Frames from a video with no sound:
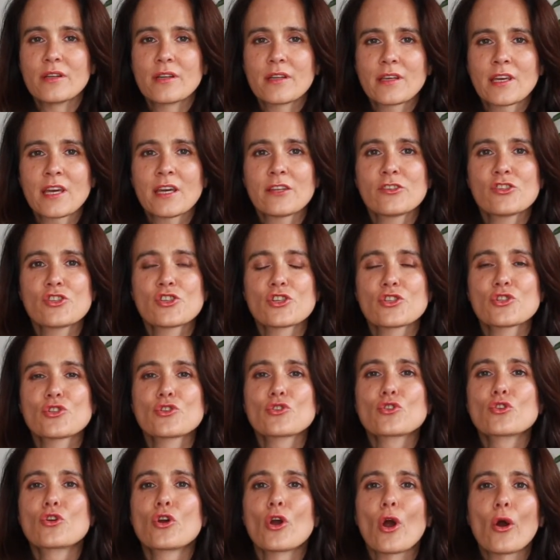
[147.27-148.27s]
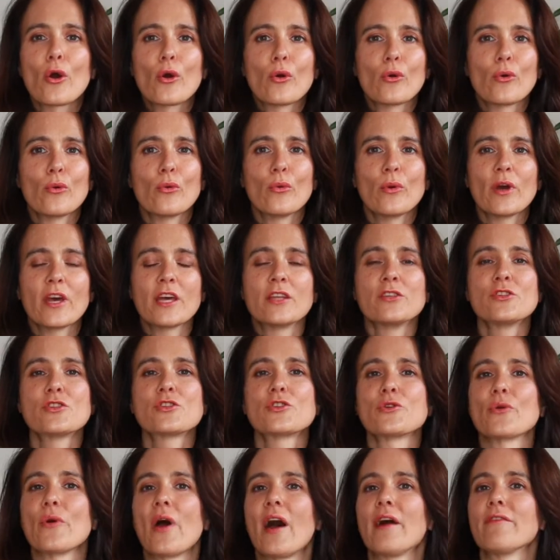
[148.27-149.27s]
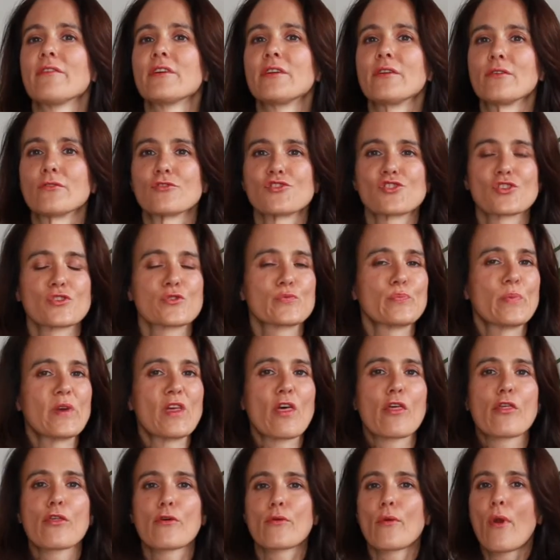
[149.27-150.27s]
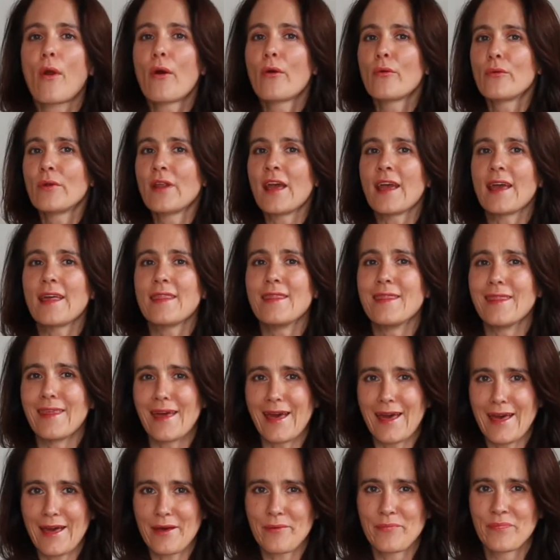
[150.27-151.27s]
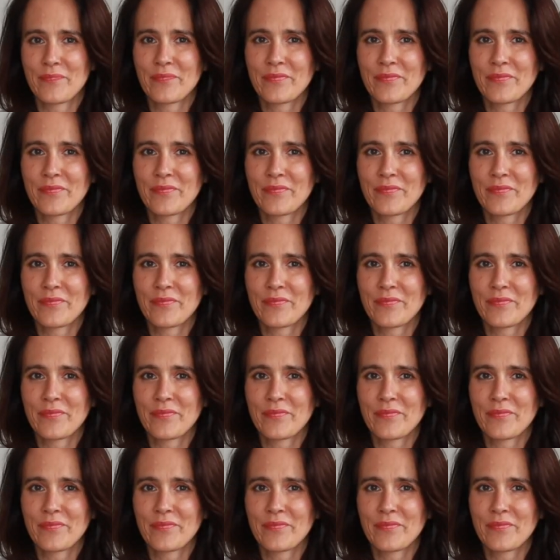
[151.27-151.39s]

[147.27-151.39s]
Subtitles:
can just go into Evernote, just be thrown in there.